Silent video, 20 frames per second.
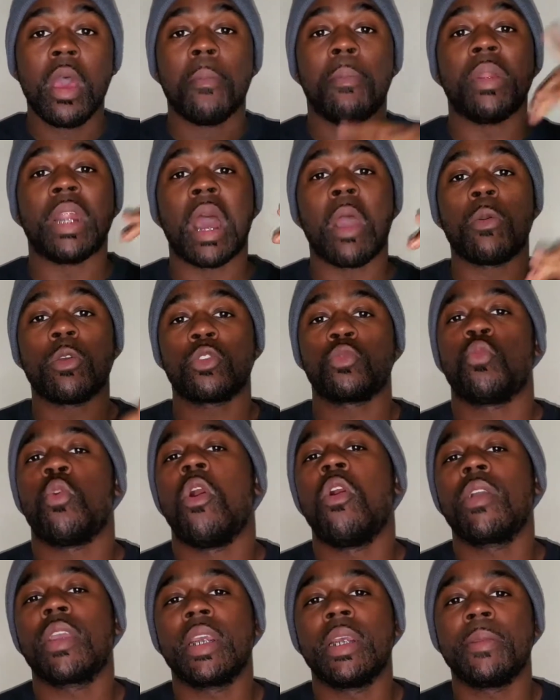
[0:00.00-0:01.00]
But I was
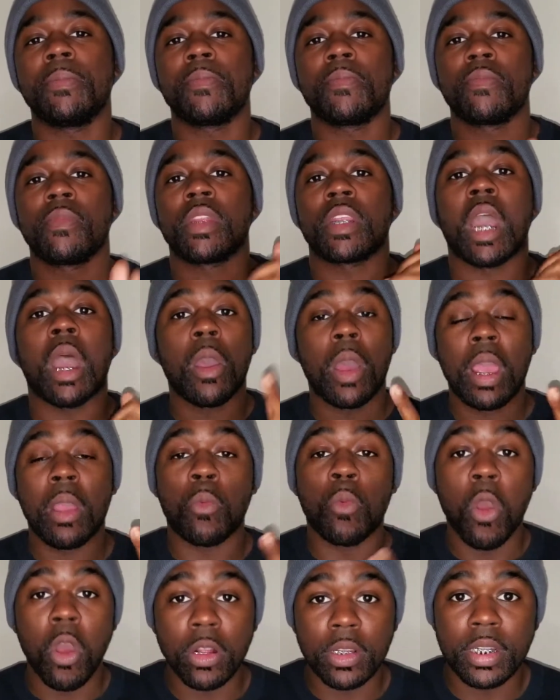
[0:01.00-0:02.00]
walking. I had
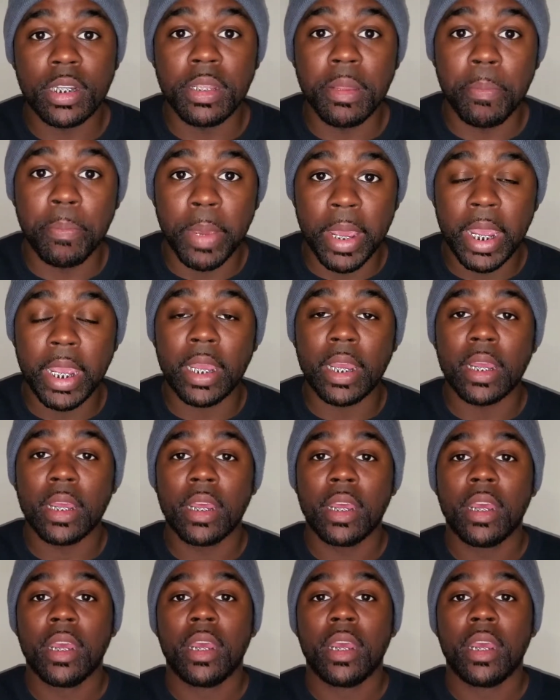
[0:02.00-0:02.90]
walked to the bank